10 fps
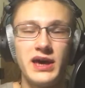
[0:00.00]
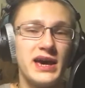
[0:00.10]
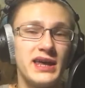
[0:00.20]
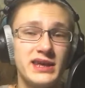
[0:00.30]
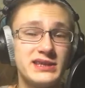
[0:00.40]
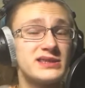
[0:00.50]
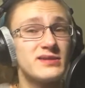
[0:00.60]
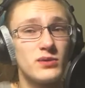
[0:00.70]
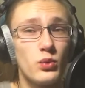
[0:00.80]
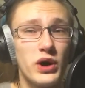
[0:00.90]
And it's
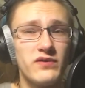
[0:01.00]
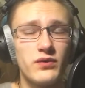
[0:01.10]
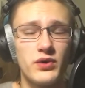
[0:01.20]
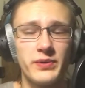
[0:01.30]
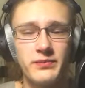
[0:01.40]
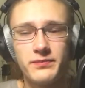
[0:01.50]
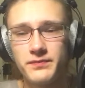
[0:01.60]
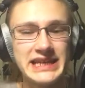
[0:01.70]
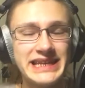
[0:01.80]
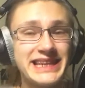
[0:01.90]
waveform.
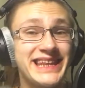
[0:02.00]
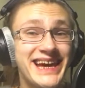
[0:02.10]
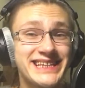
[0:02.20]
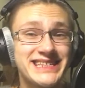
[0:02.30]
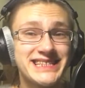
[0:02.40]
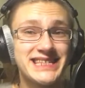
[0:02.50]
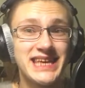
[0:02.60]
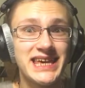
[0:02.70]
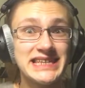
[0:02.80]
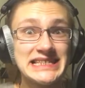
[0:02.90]
Next
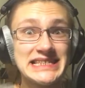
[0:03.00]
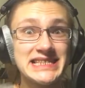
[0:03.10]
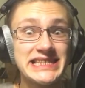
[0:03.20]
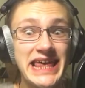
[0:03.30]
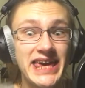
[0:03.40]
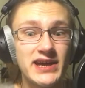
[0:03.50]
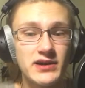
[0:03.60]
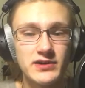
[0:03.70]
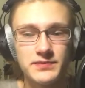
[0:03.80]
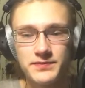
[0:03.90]
is snare.
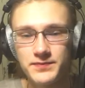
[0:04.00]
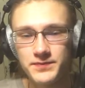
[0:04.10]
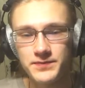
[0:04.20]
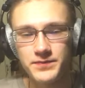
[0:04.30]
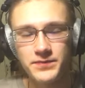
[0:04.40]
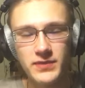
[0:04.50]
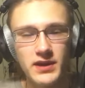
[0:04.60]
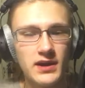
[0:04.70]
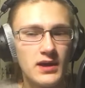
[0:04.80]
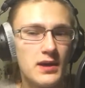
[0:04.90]

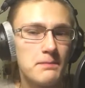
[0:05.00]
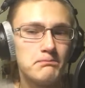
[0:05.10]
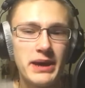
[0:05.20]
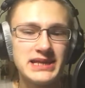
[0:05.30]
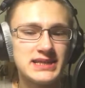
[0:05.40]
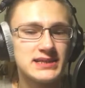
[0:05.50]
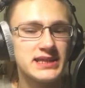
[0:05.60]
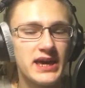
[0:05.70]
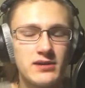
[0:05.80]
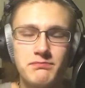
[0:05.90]
Basic
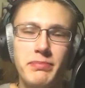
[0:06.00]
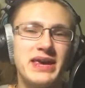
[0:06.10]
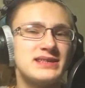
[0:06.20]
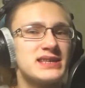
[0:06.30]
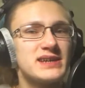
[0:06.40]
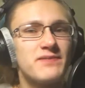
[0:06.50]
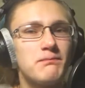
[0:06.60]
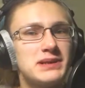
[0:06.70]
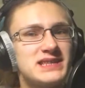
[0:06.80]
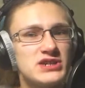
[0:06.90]
snare, basic
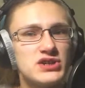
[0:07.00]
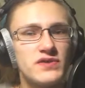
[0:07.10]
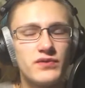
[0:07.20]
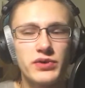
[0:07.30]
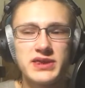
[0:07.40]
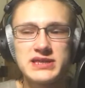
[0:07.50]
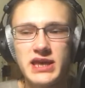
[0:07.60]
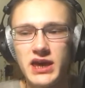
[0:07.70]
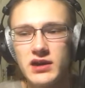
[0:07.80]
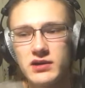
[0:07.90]
position for the
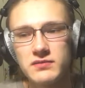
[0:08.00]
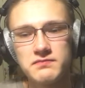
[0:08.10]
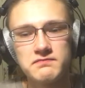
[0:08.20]
snare.